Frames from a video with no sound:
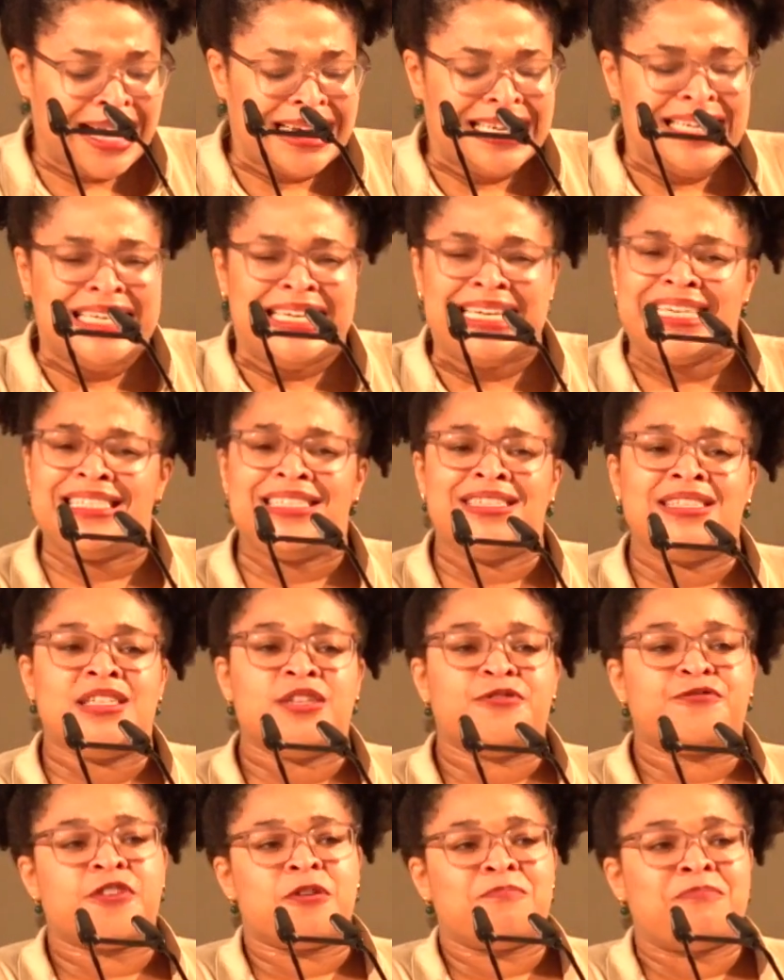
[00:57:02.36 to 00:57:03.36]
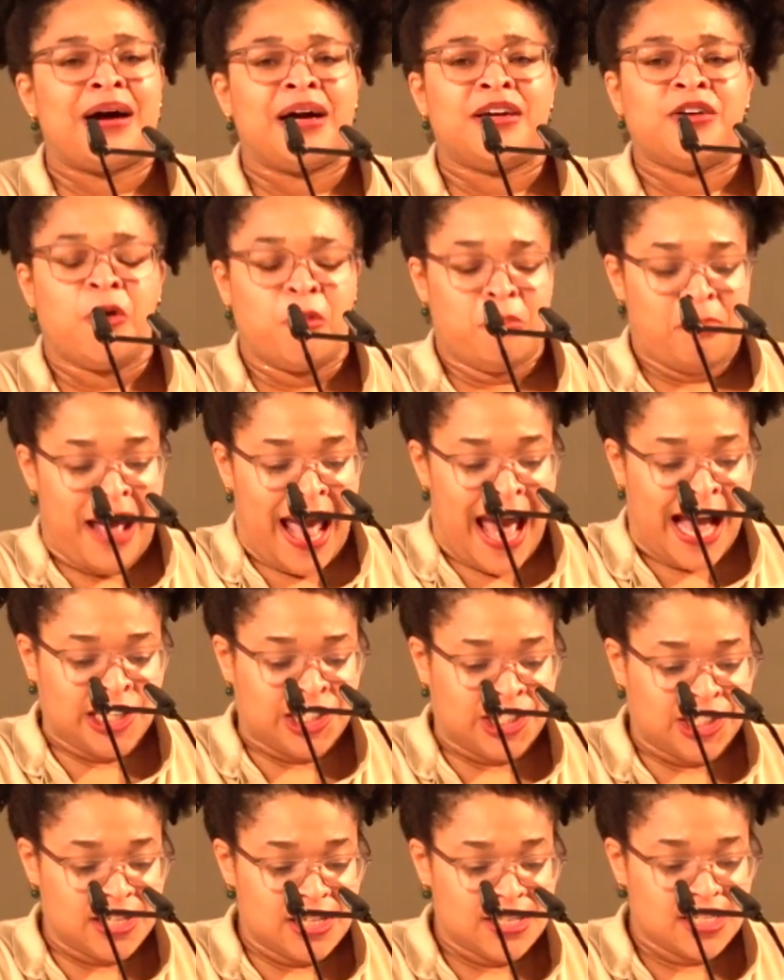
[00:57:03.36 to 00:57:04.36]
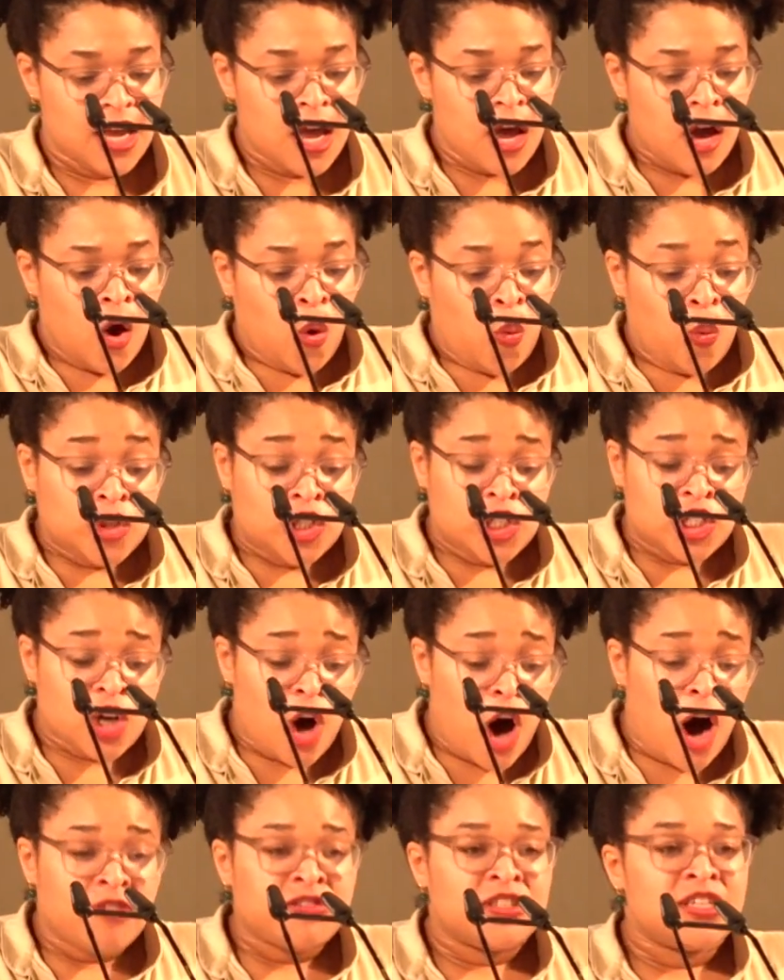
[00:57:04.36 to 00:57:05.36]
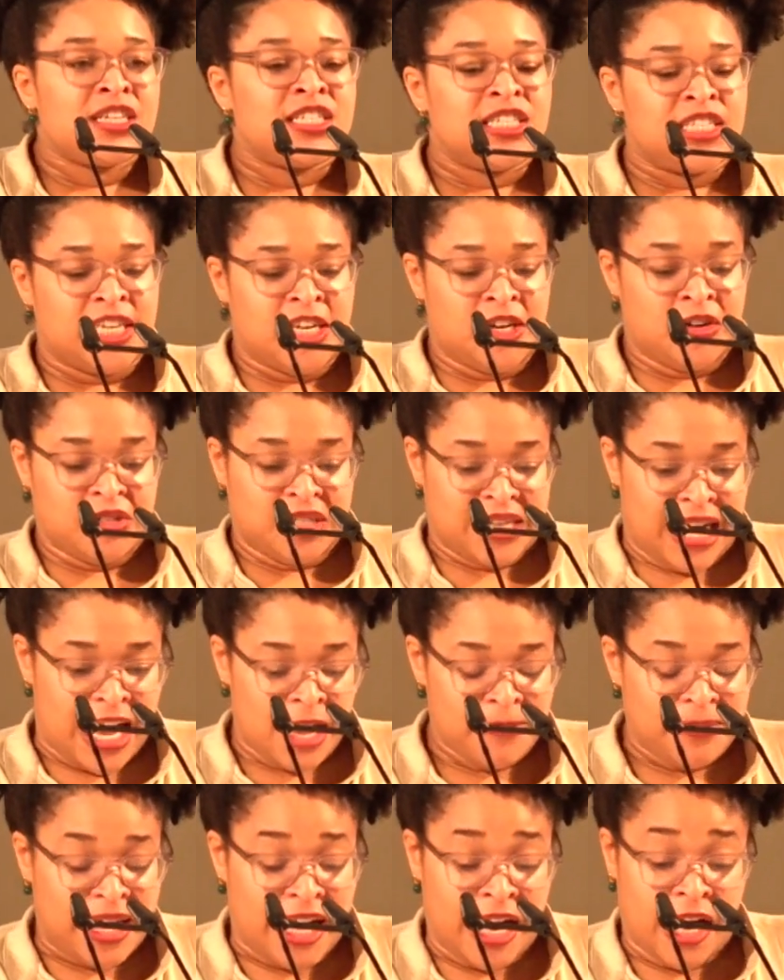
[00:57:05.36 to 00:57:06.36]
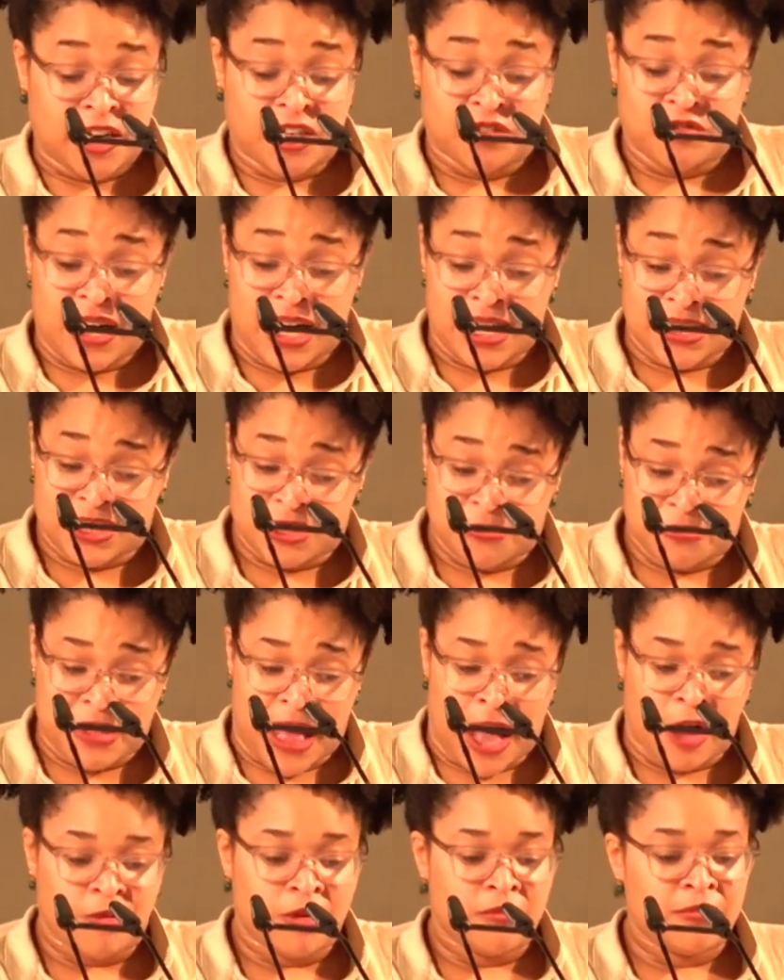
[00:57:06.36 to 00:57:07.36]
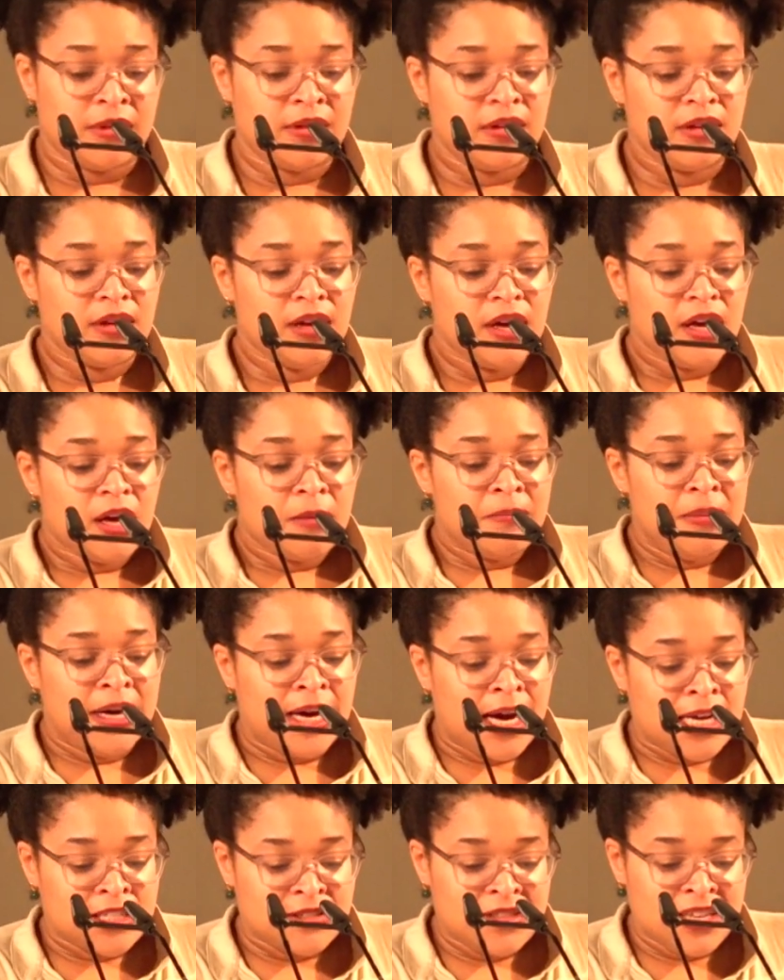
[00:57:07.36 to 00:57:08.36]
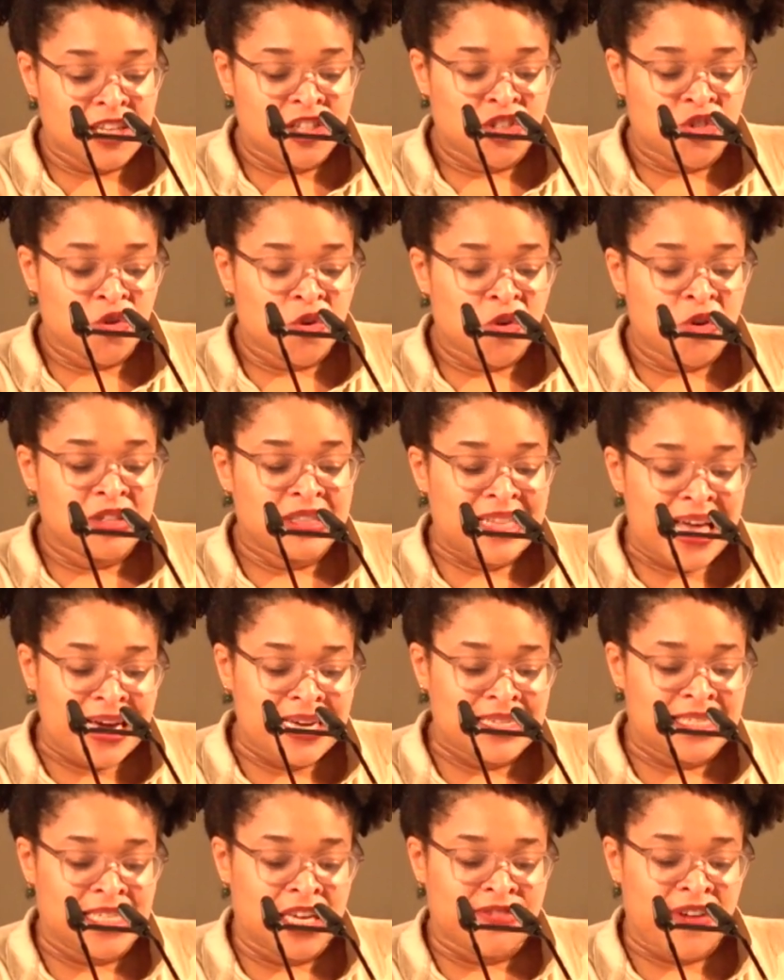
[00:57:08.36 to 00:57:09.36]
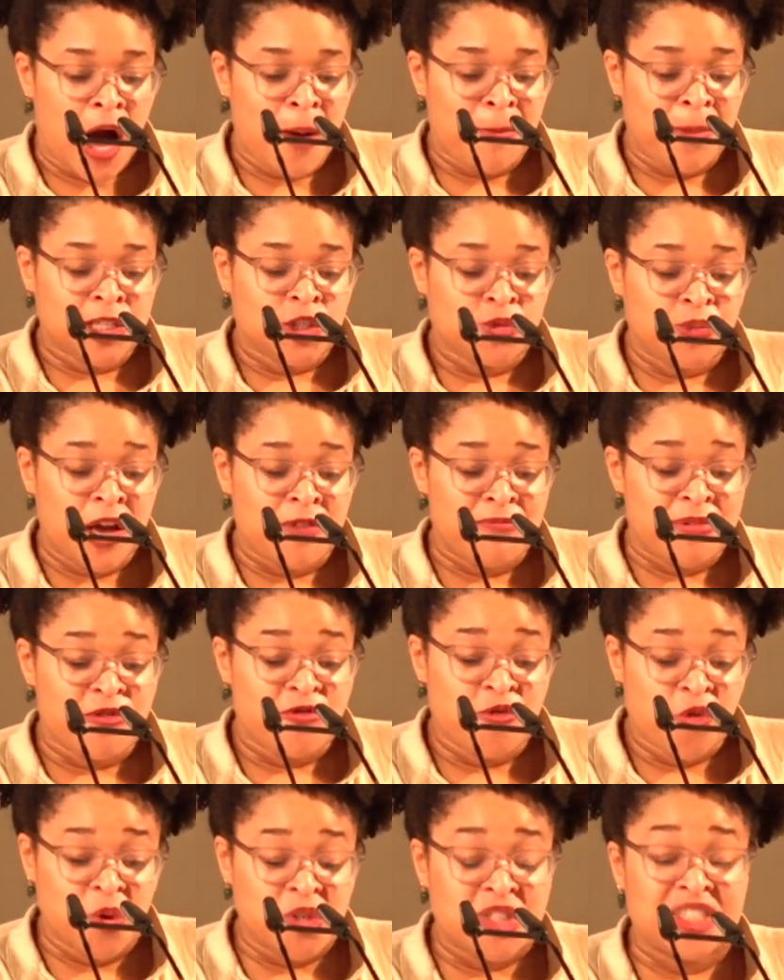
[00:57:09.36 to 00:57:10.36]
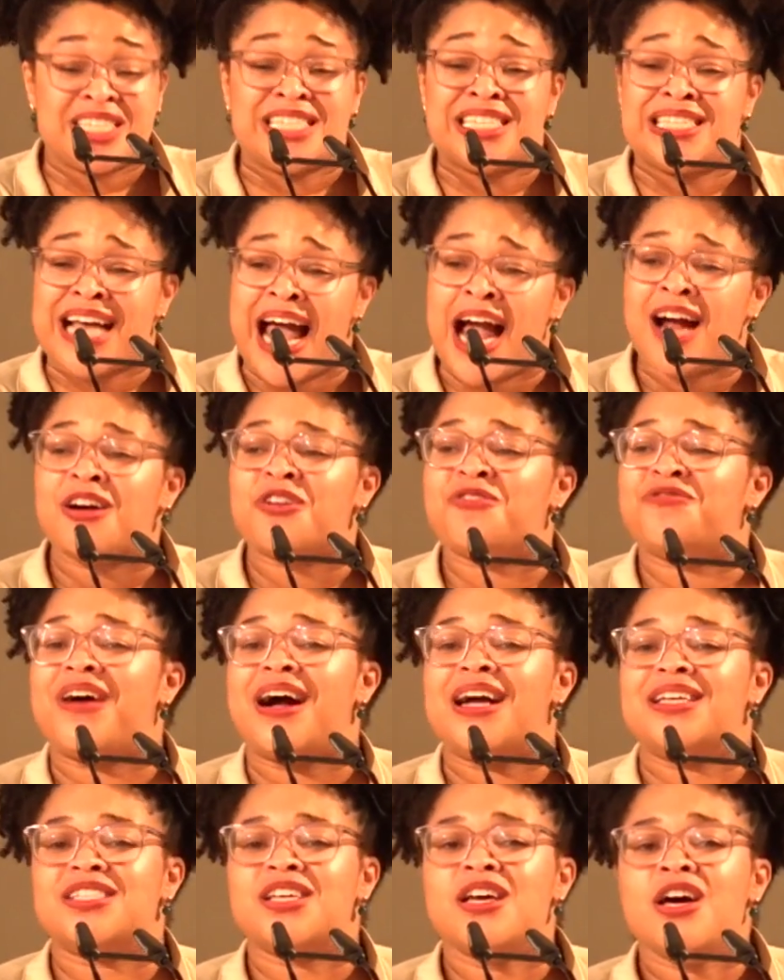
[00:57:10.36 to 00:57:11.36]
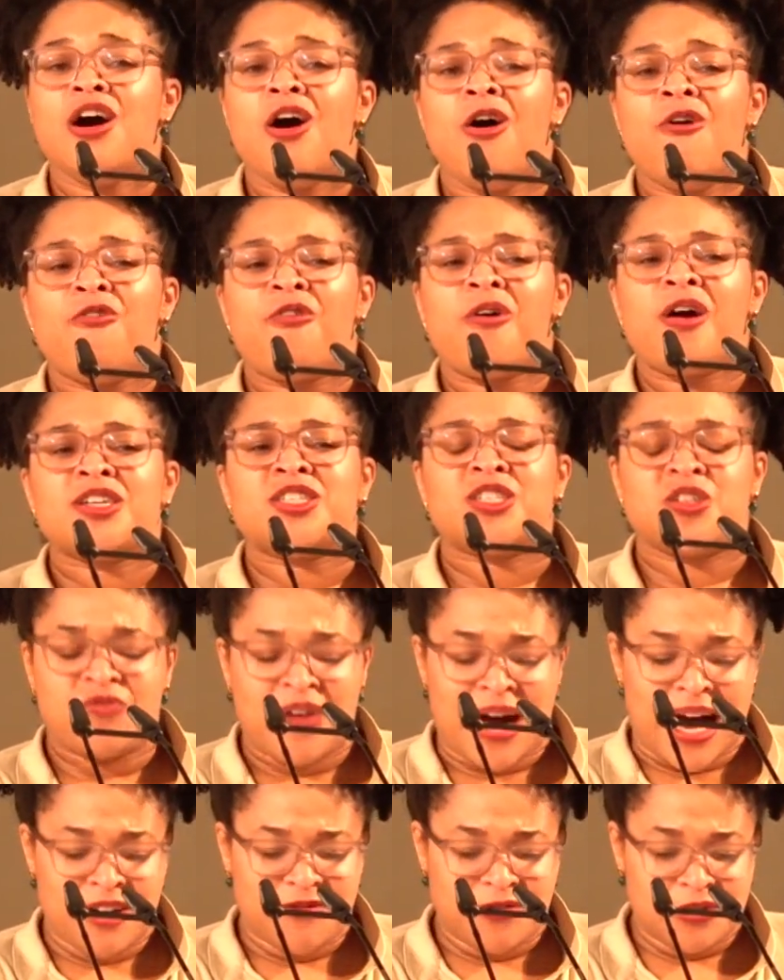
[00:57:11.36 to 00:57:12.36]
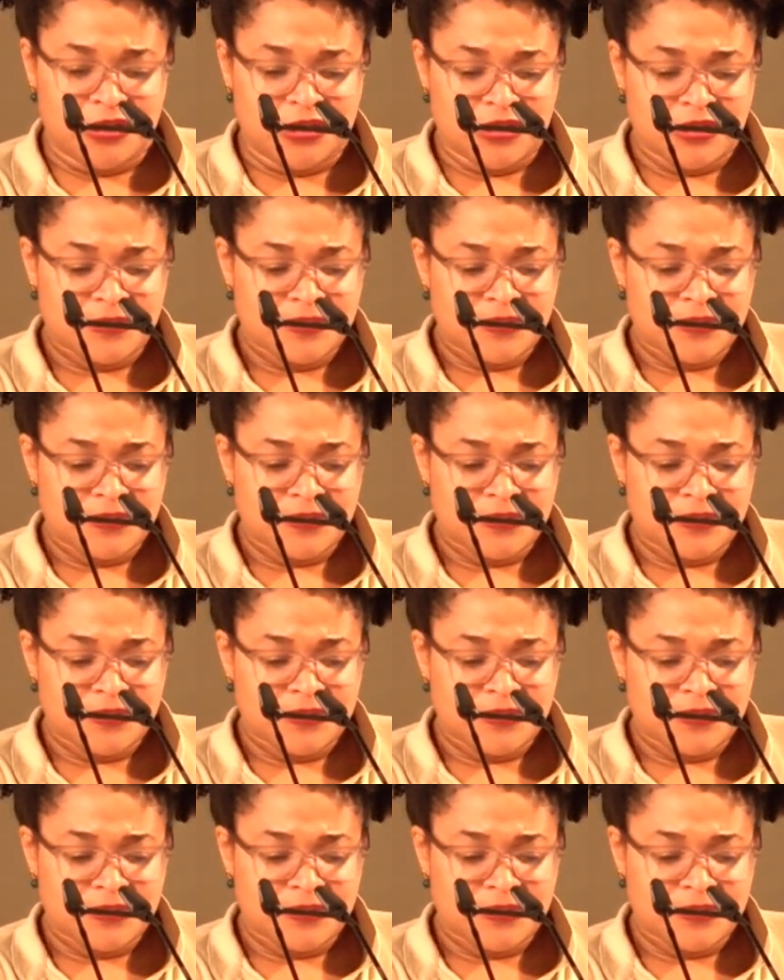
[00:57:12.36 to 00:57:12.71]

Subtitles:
and distant from my own passions, which is often a stereotype characterized of Black women because of the historical legacy of how much we have been forced to sacrifice for our survival.